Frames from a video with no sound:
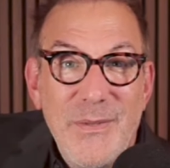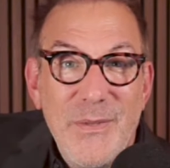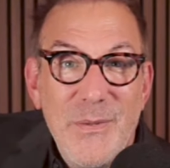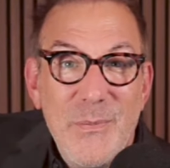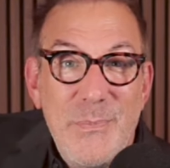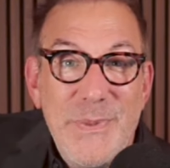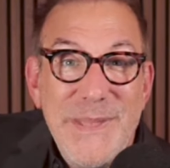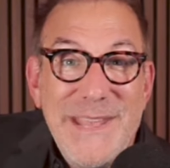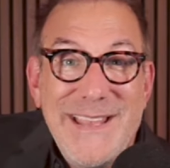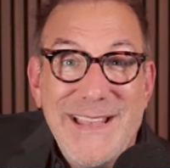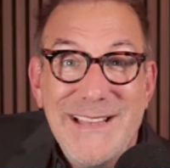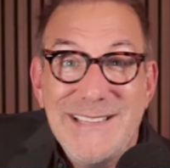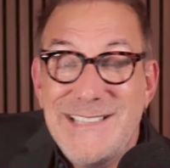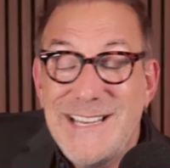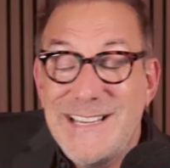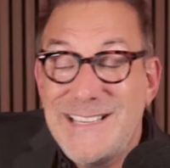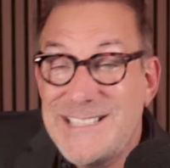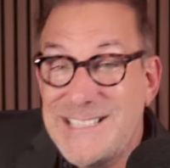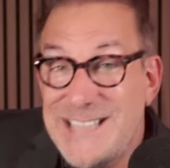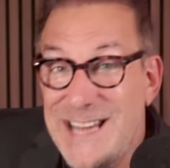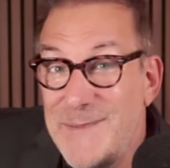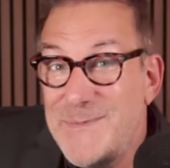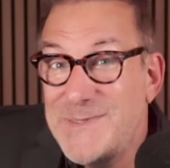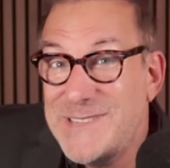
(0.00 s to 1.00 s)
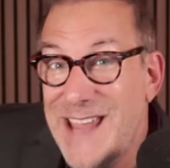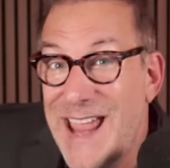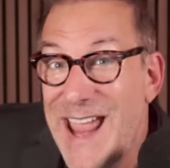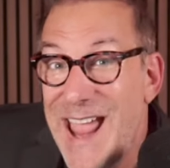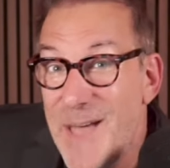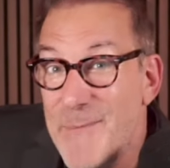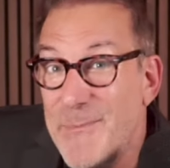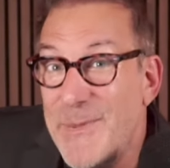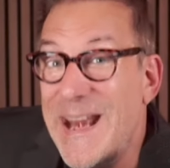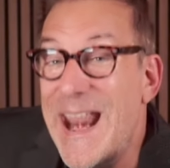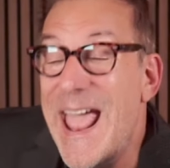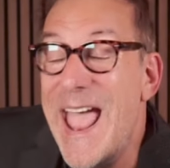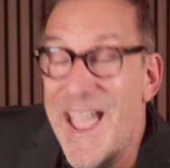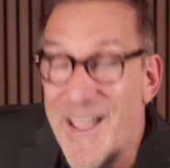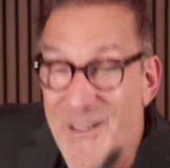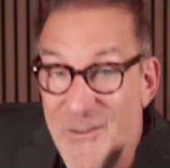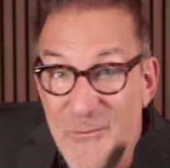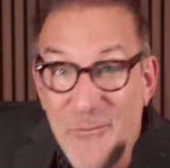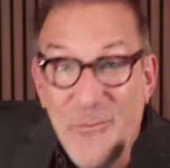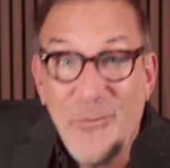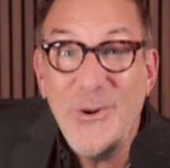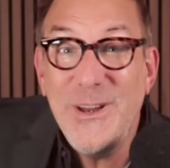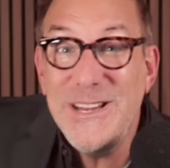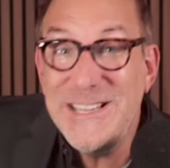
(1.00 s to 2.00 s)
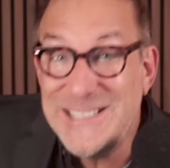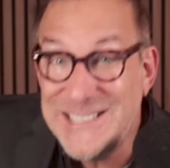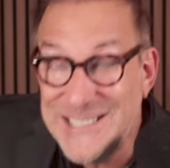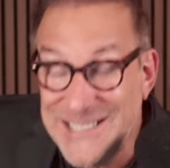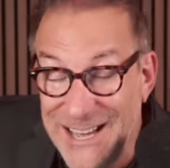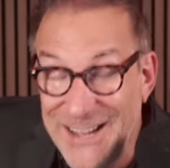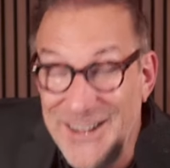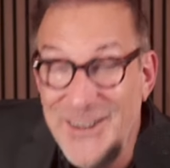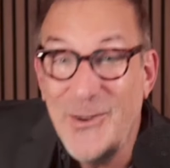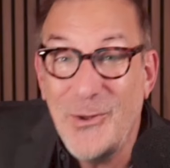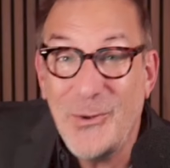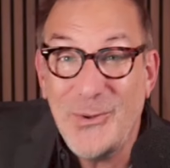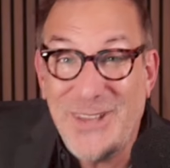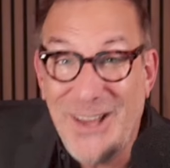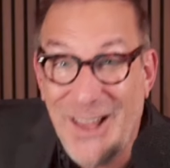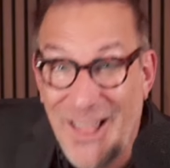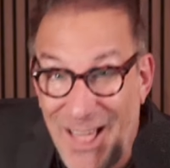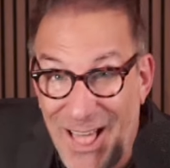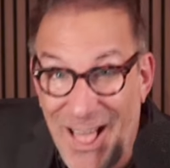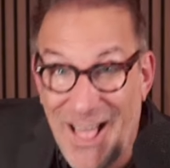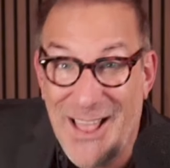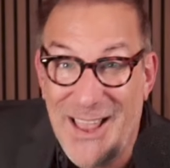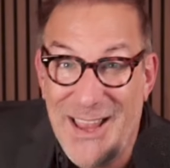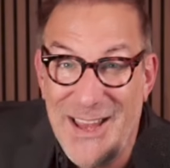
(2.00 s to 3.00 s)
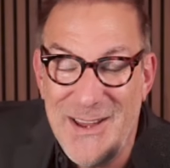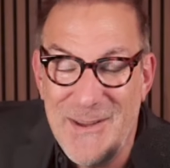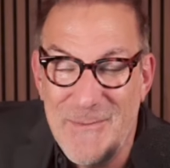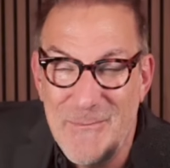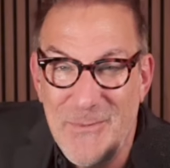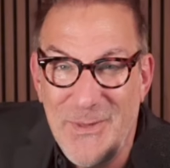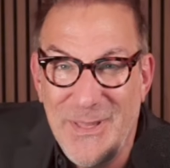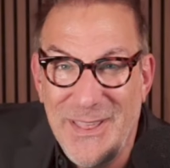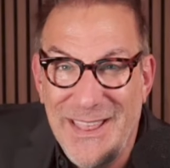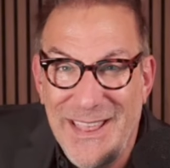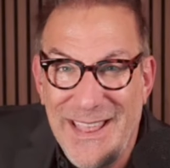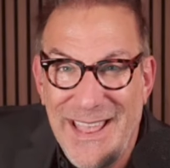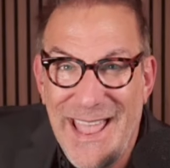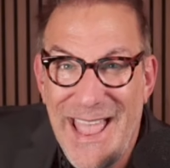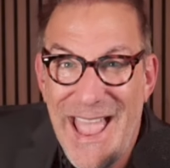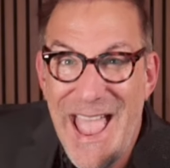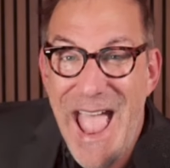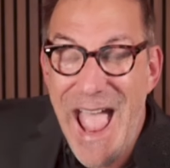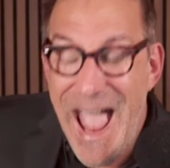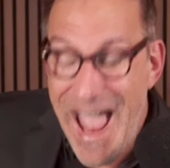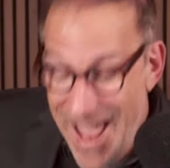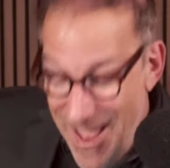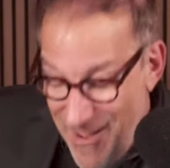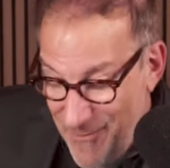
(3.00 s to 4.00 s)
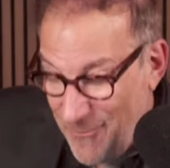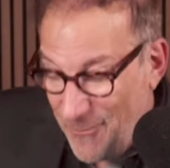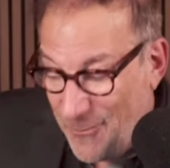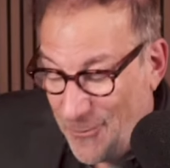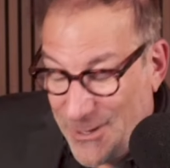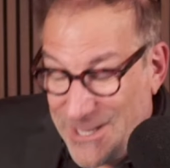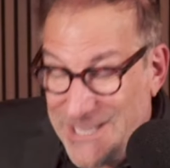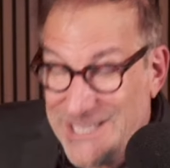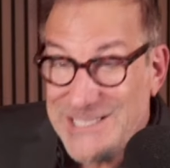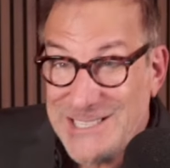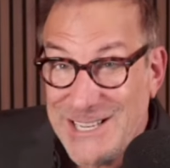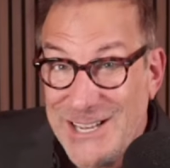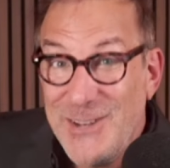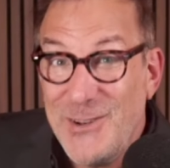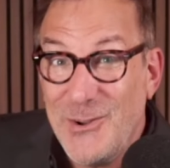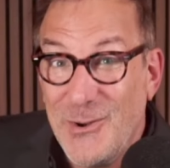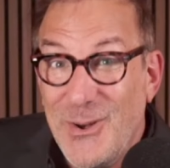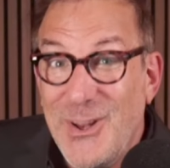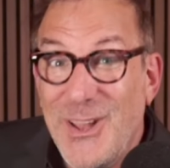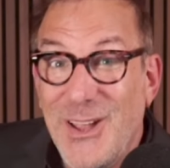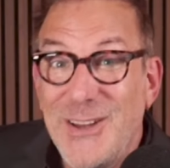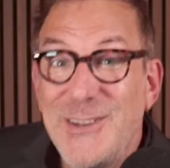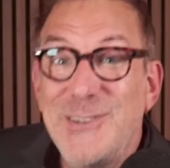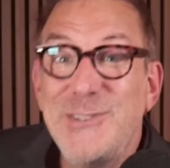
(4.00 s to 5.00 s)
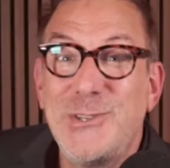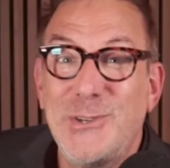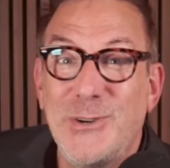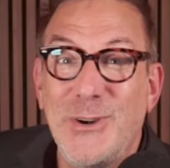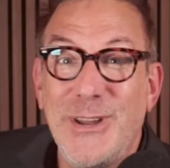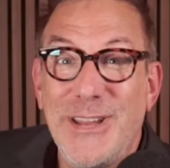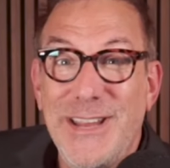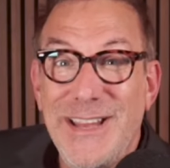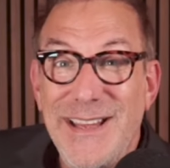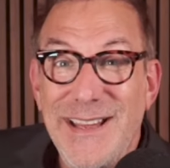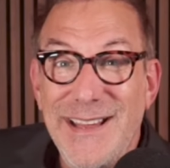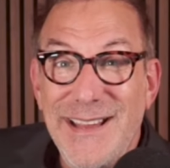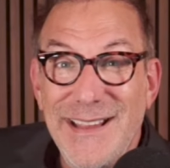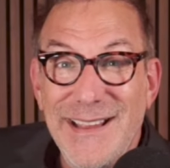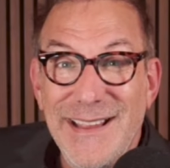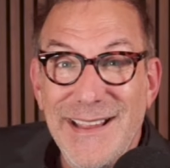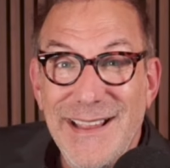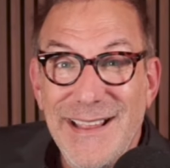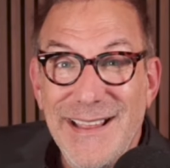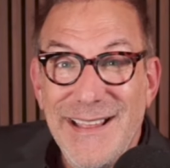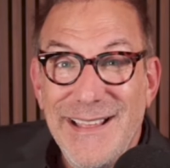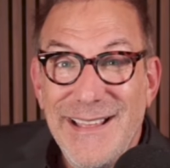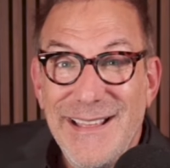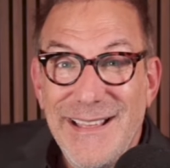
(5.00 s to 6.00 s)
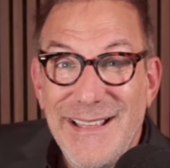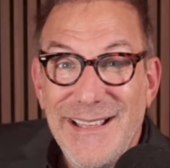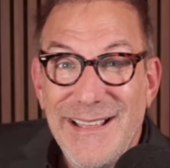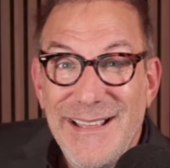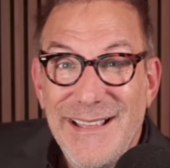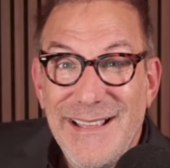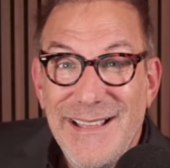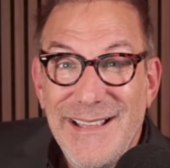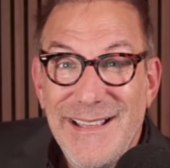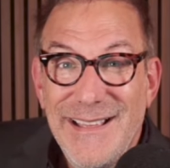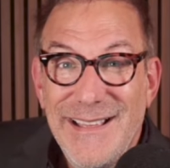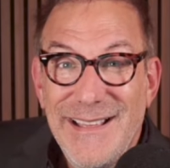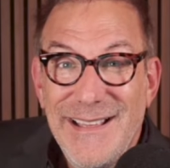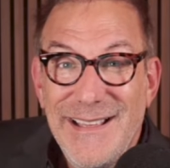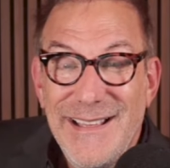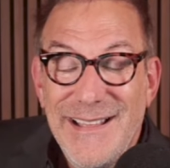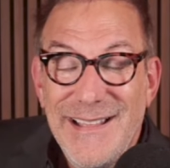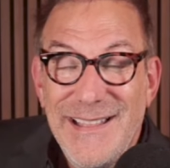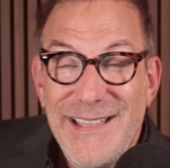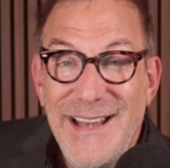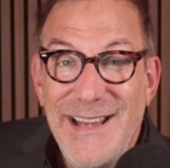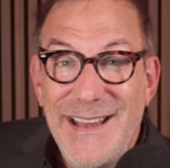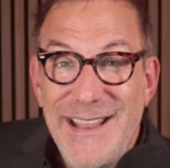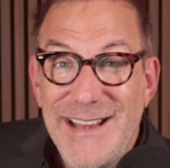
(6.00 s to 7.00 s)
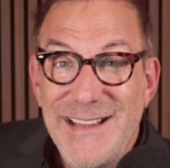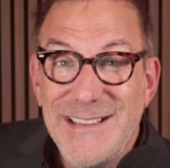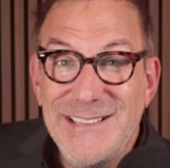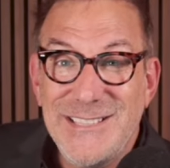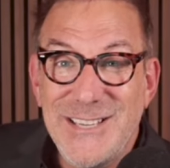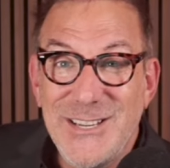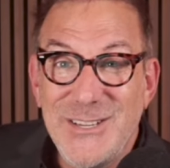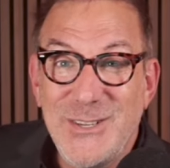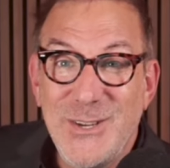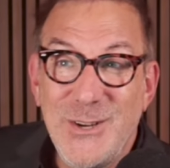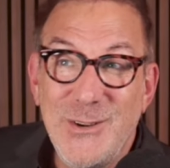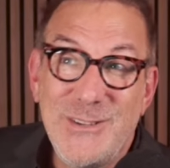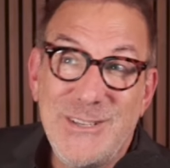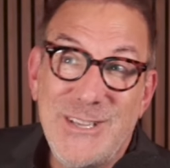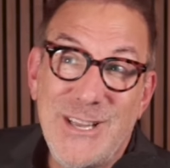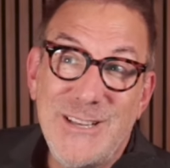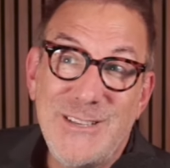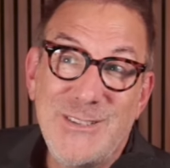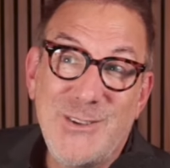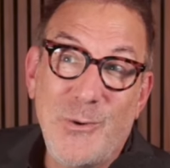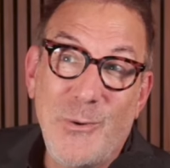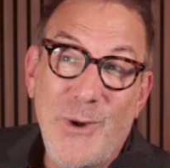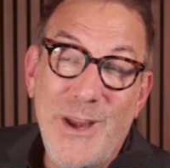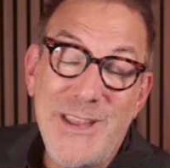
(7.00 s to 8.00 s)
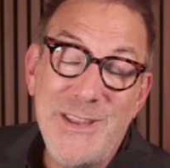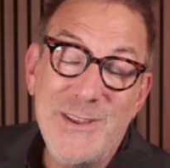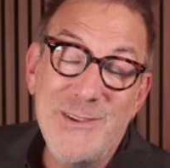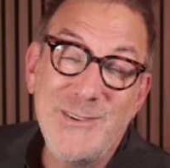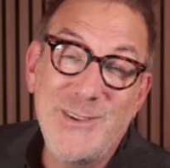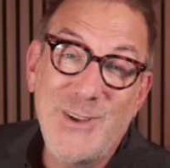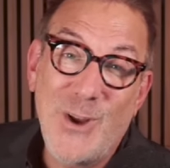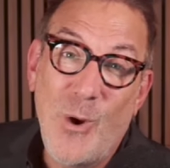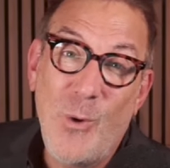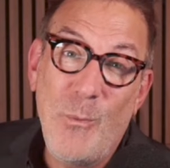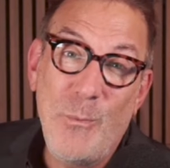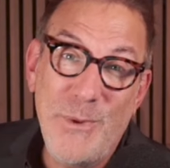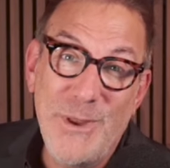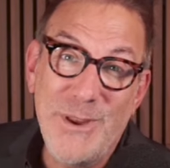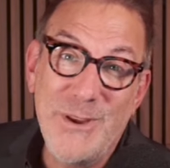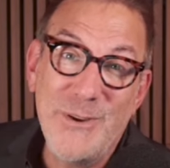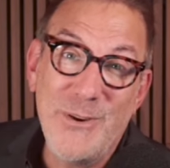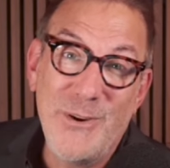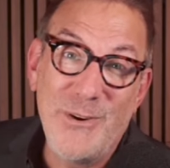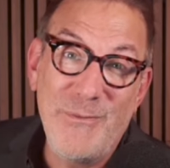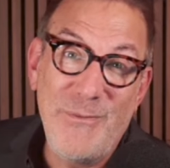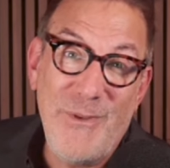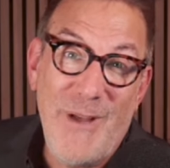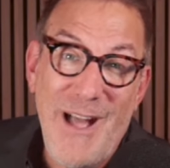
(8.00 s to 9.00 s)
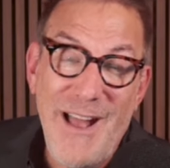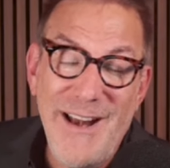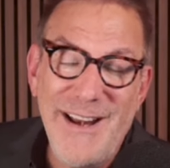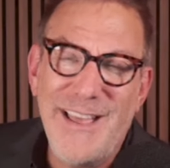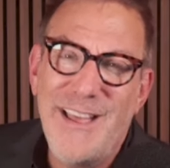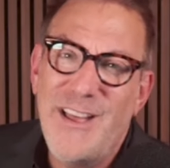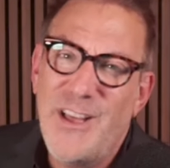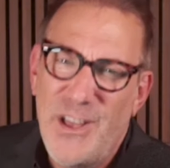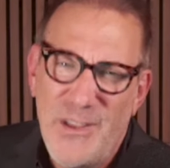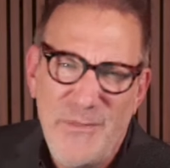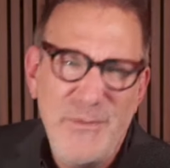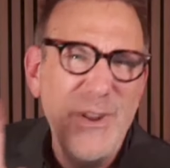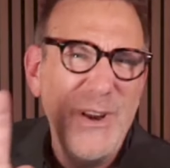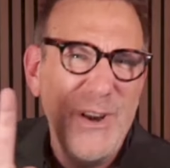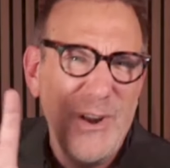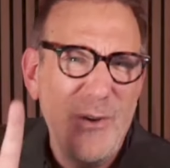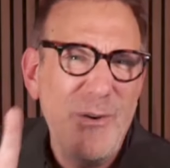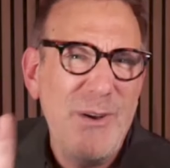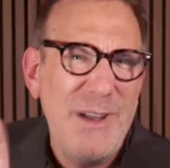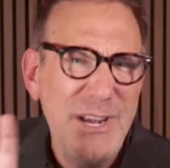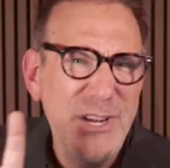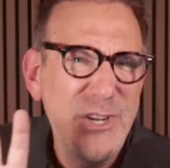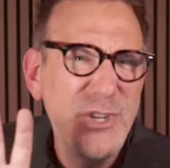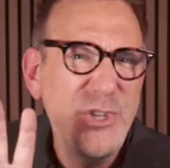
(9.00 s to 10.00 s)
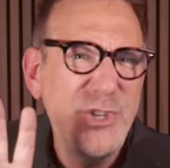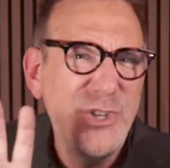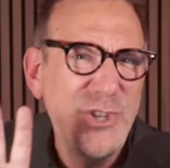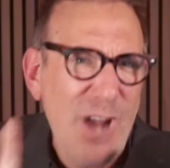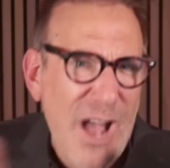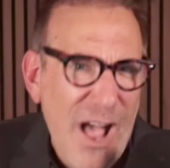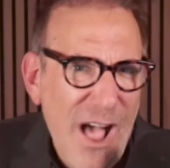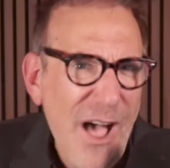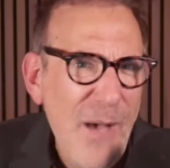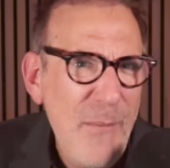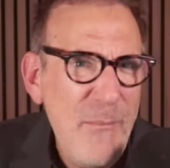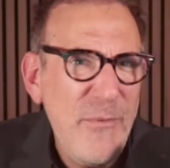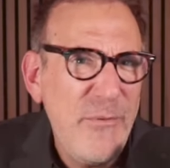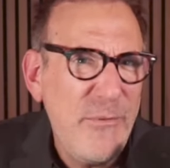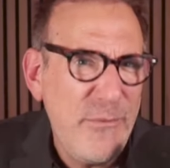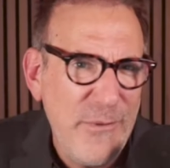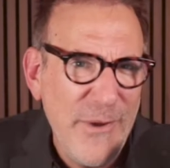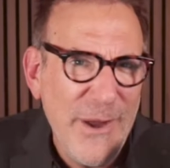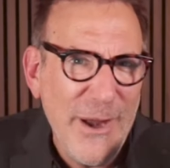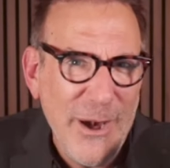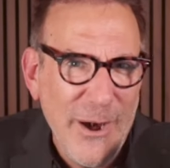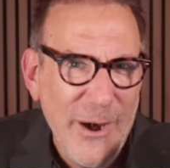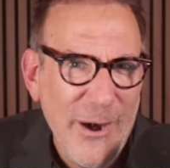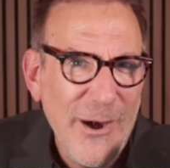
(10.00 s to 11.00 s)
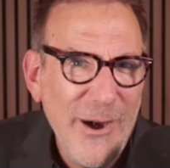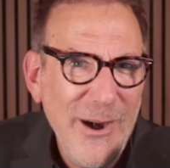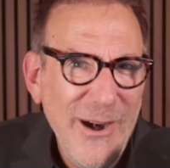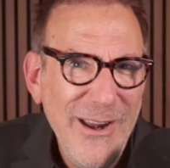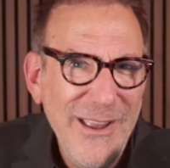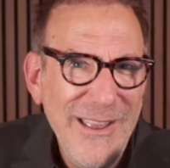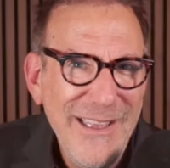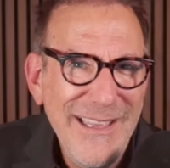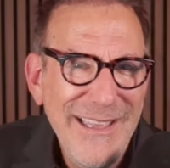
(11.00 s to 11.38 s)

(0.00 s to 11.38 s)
Because it seems to happen every single time, every single country that institutes this great utopian nirvana of, you know, a job fair.